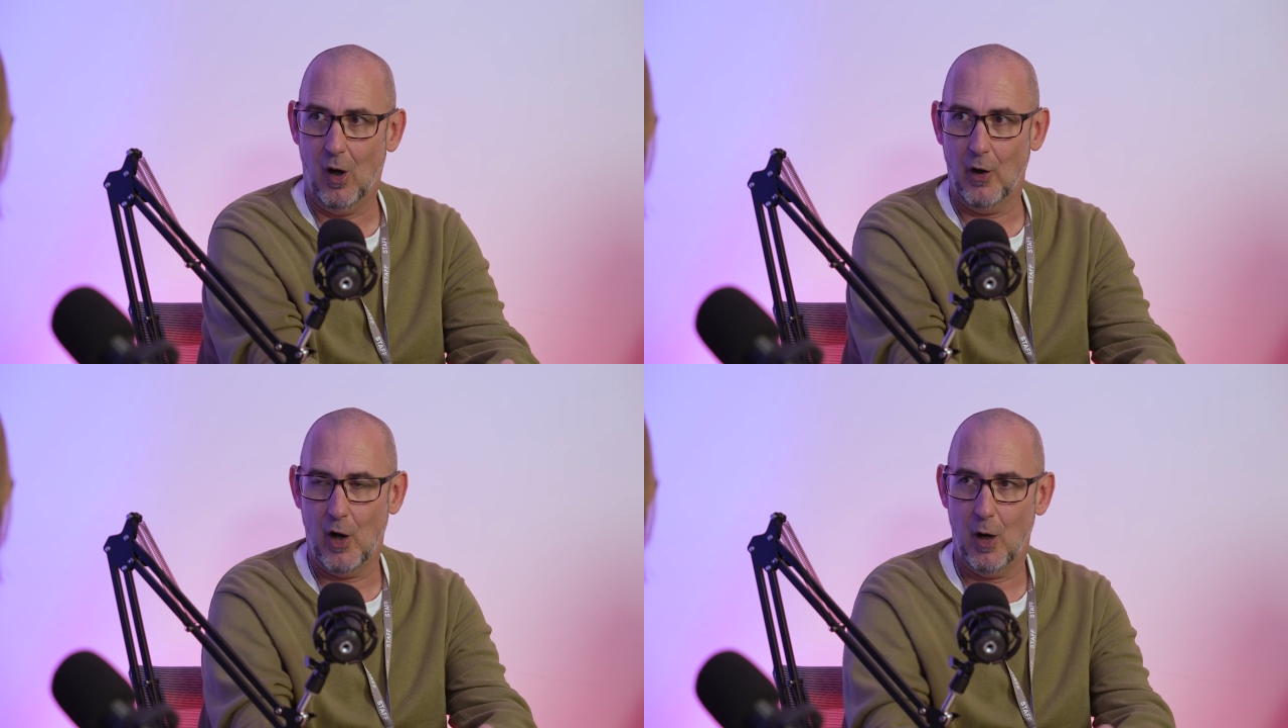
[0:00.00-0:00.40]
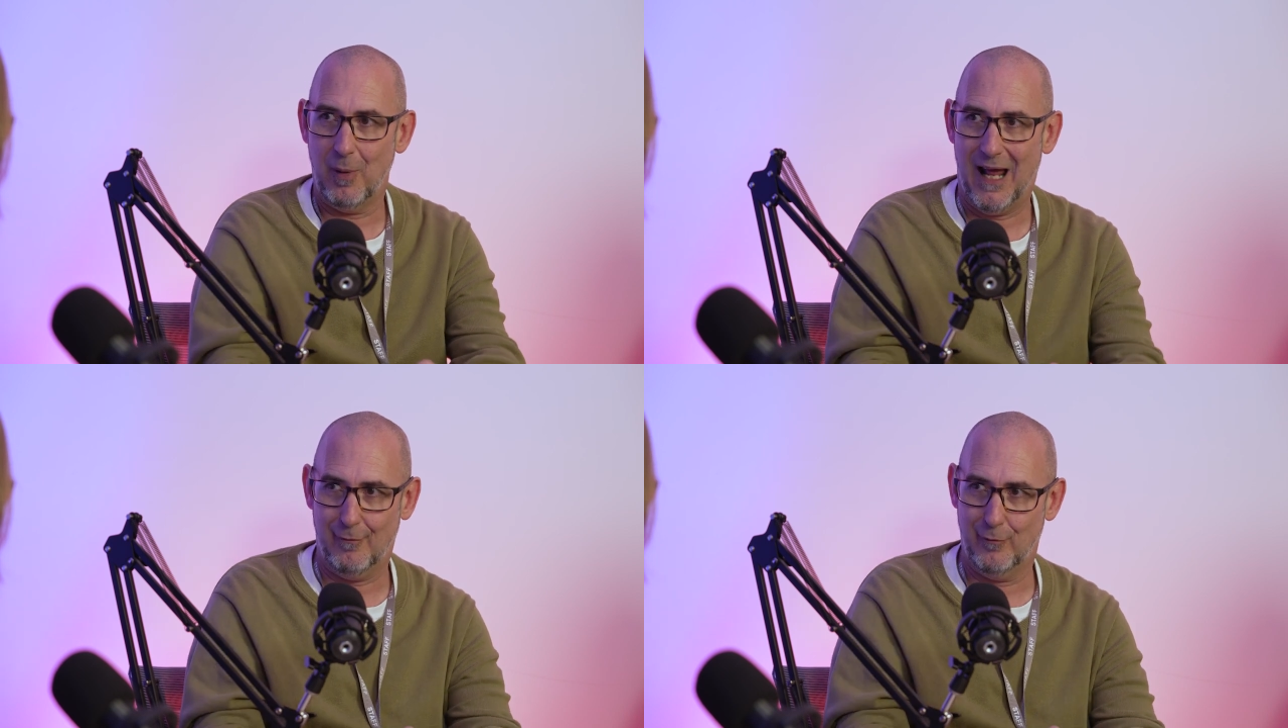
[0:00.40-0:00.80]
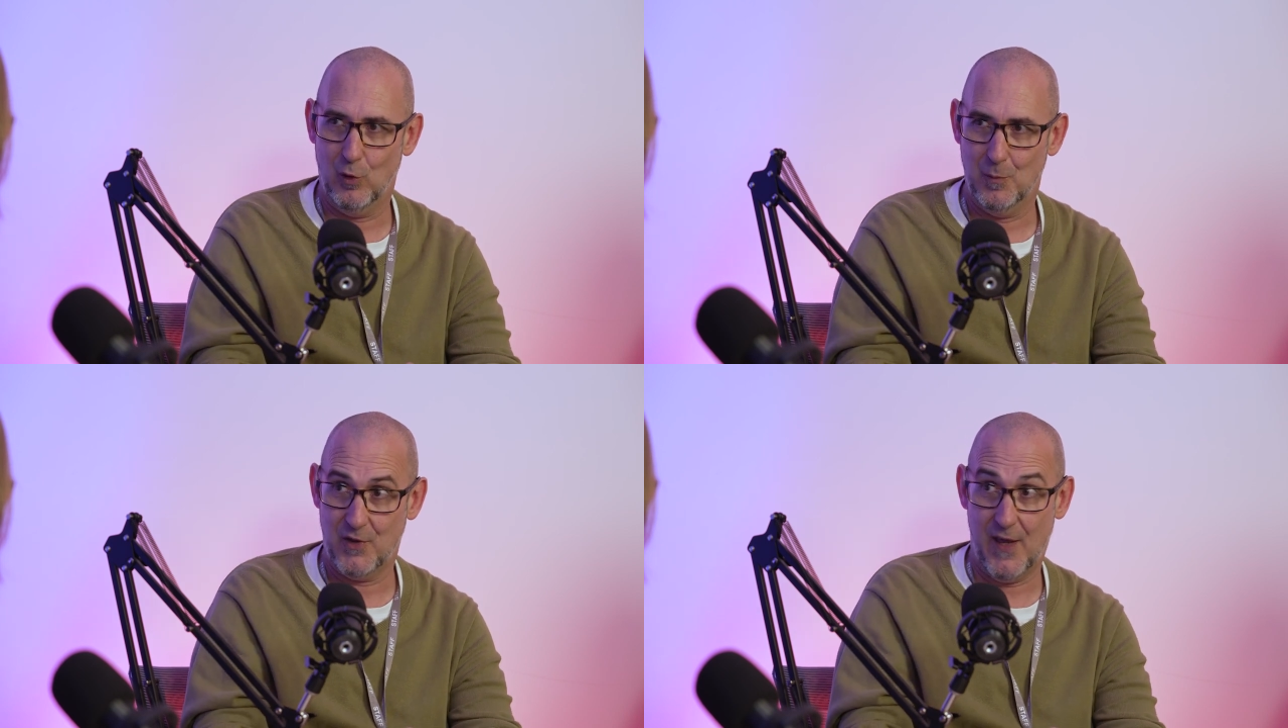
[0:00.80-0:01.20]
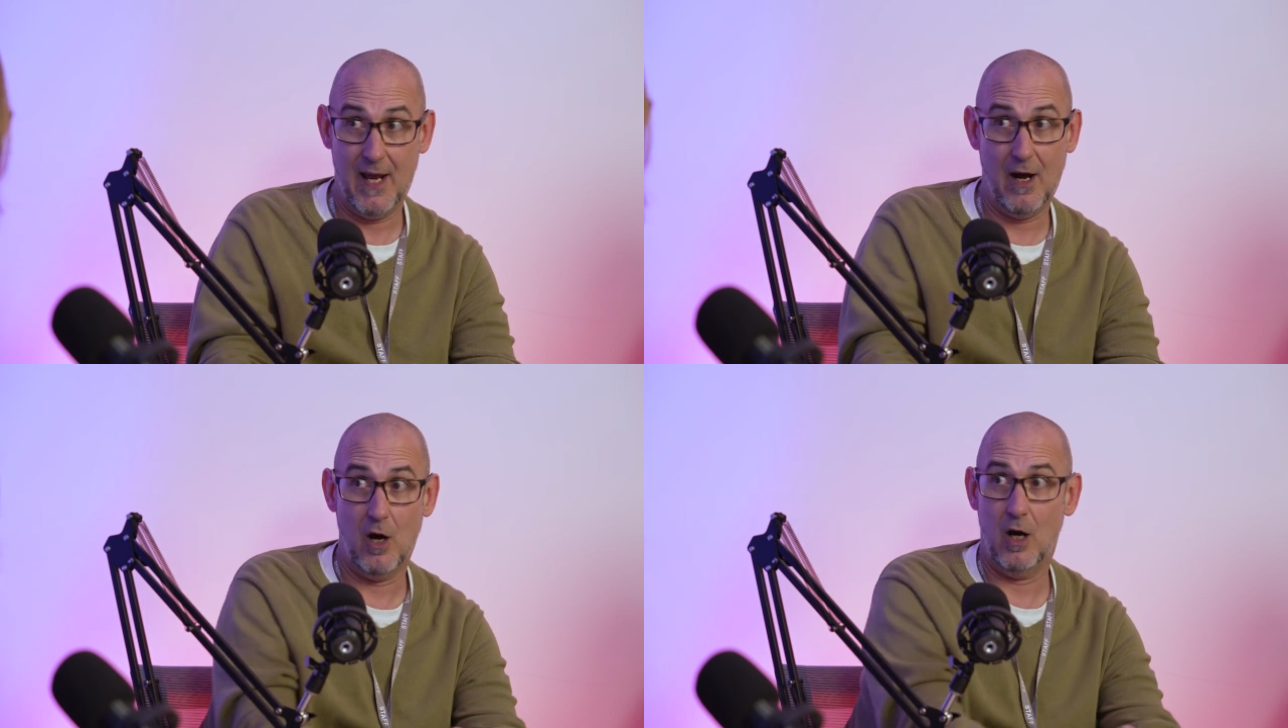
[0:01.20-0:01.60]
on our platform as
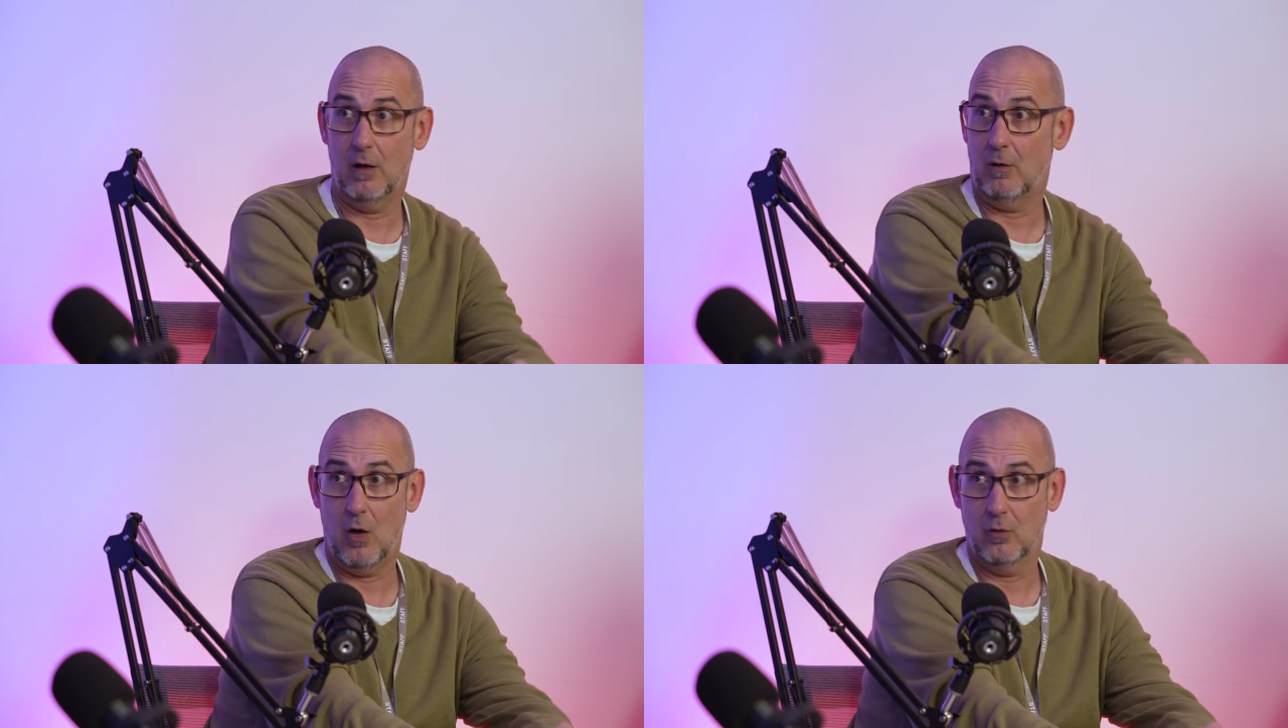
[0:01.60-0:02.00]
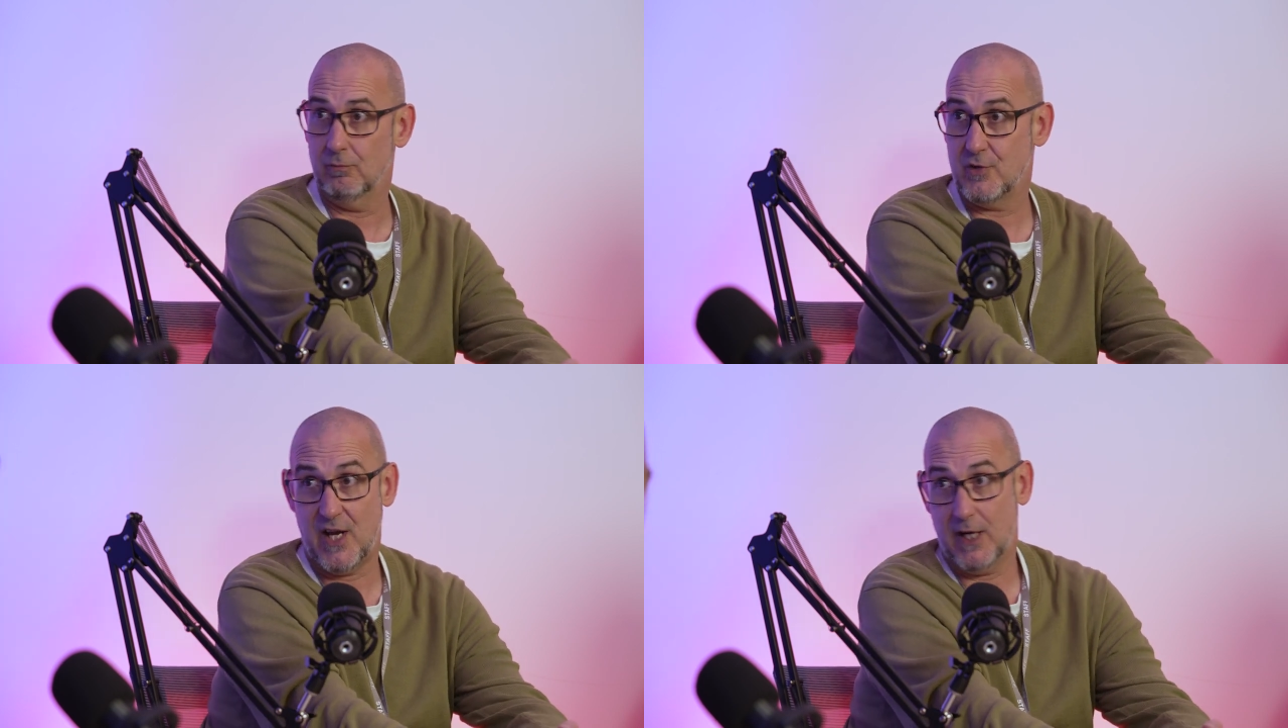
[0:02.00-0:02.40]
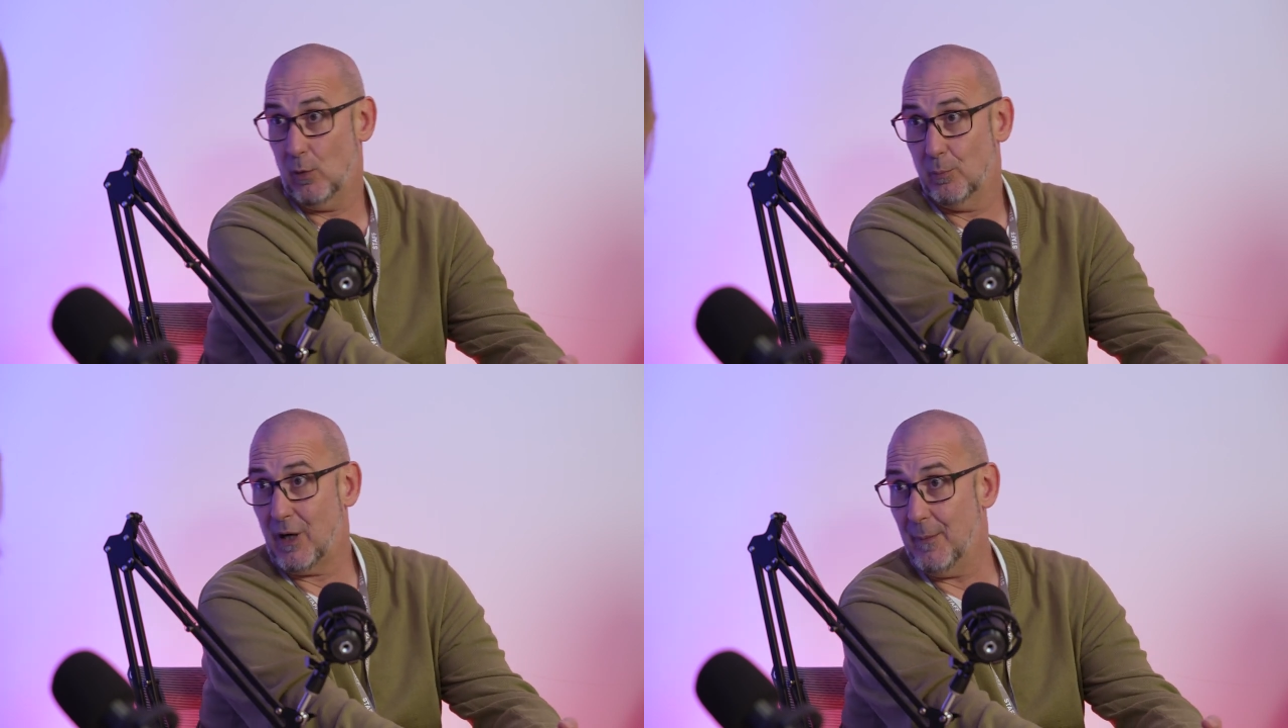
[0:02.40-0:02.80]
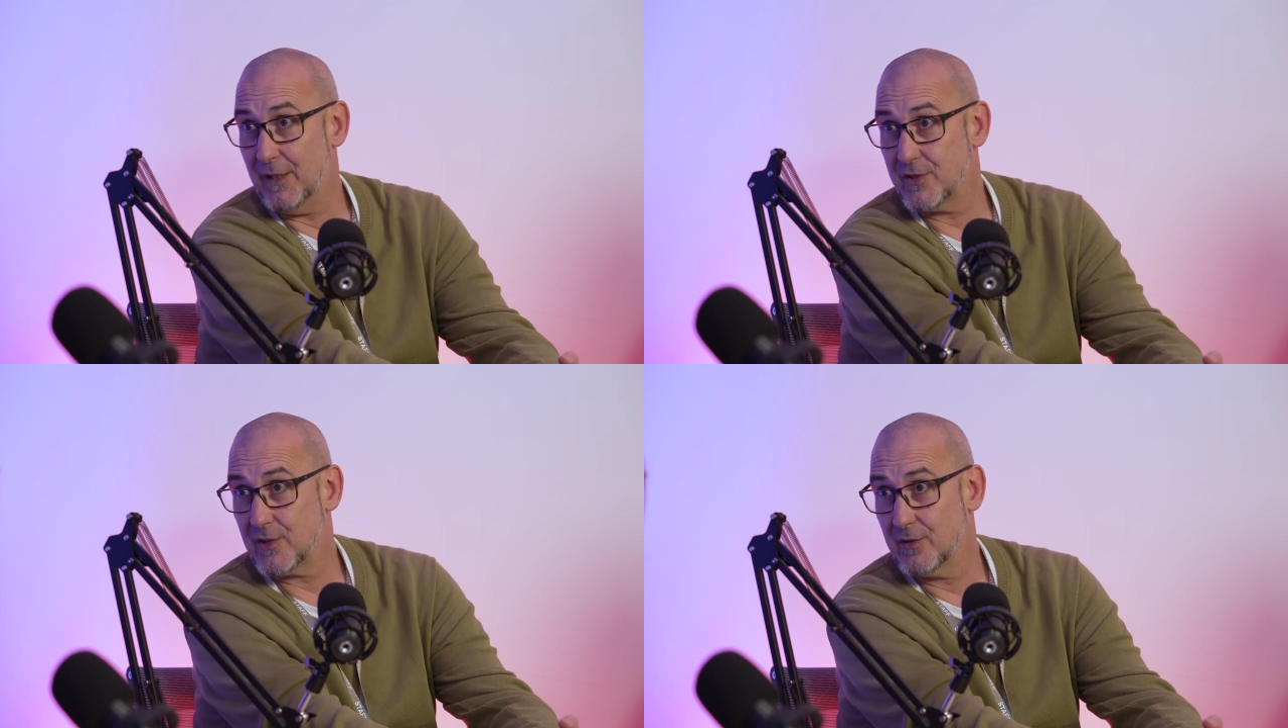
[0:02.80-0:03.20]
they are on, say,
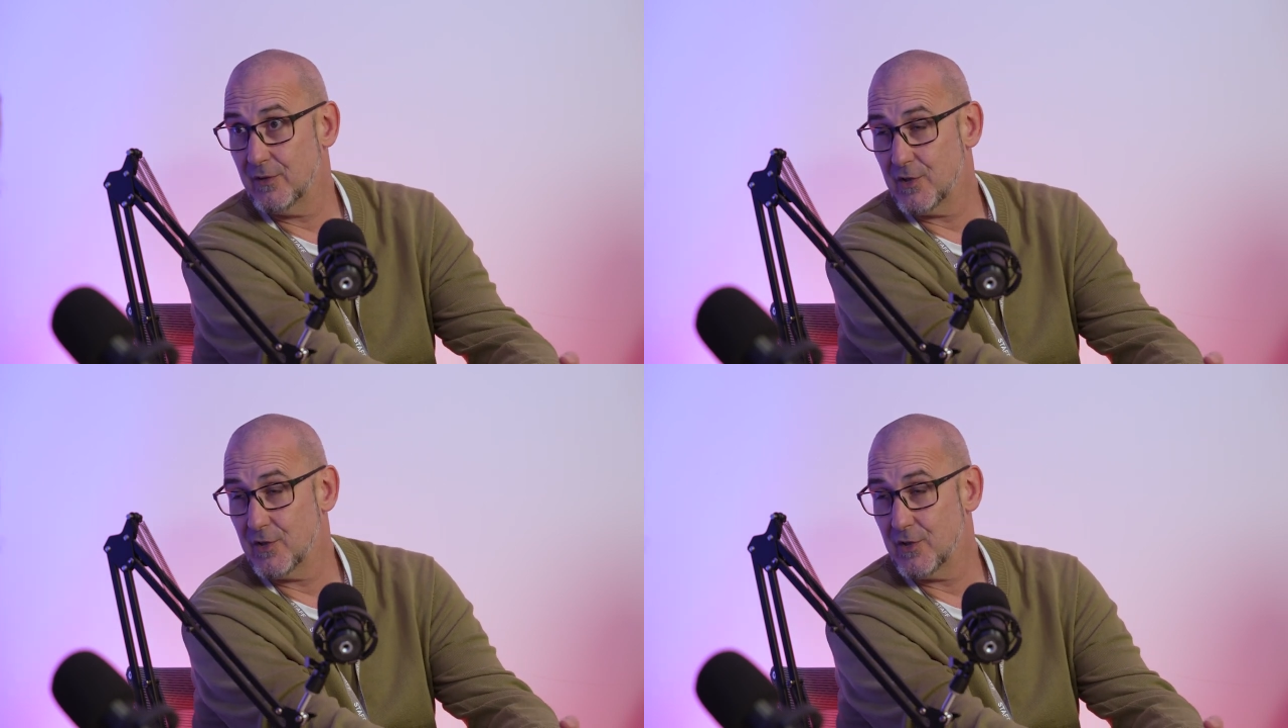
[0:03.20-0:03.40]
on-premise